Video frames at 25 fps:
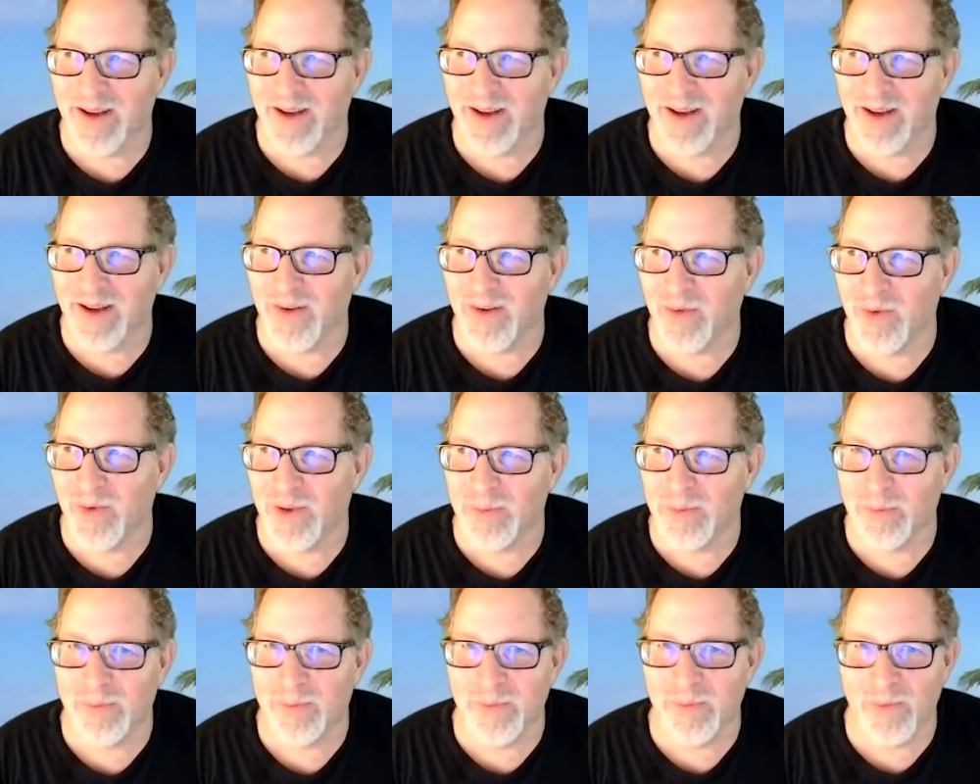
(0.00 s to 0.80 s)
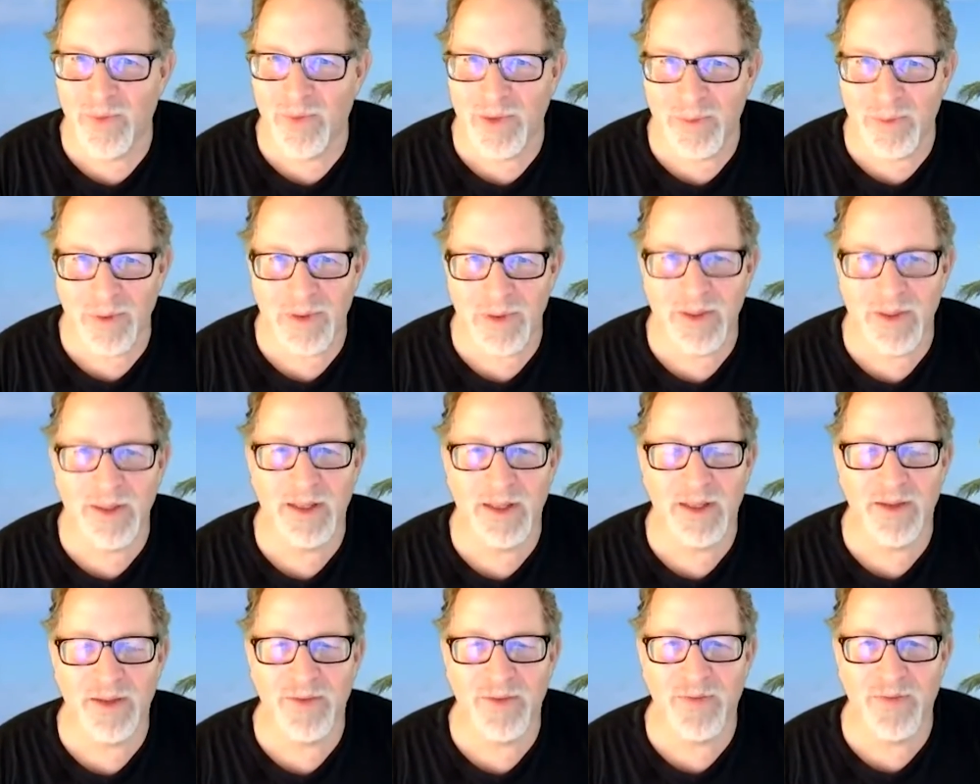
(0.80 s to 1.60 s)
we, we
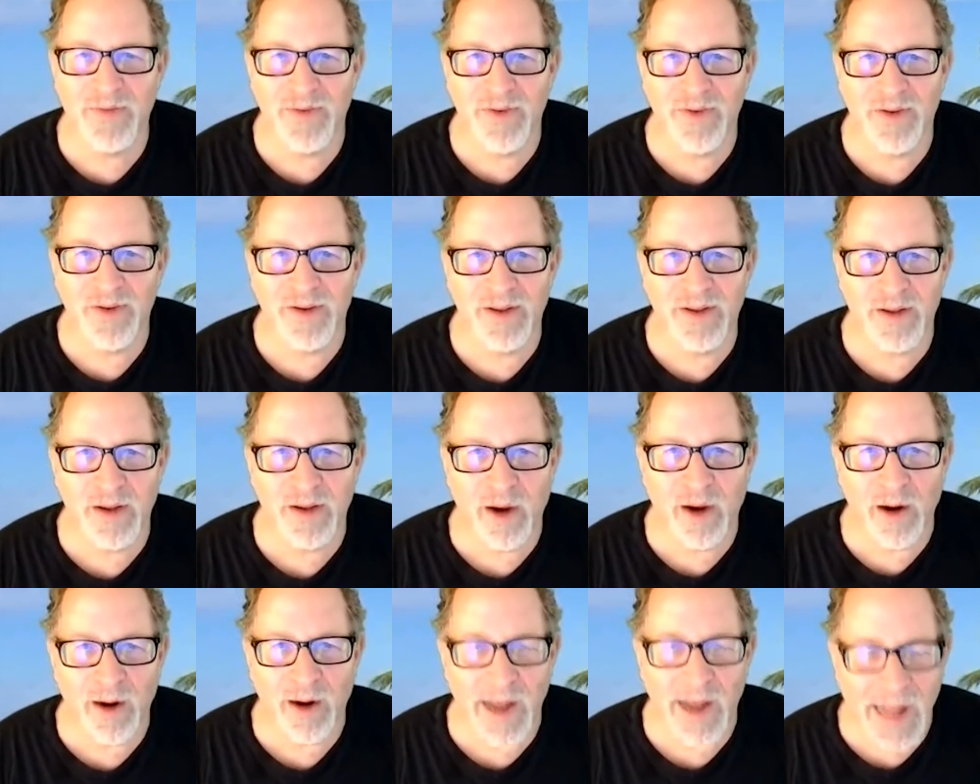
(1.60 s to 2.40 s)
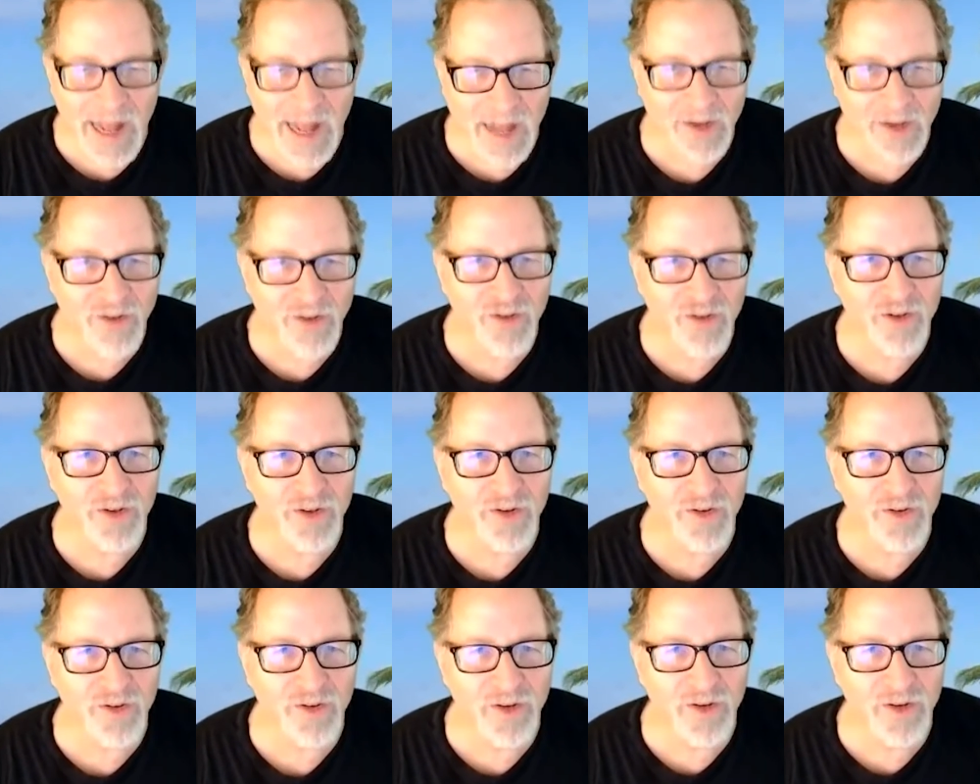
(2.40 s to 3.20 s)
believe our actions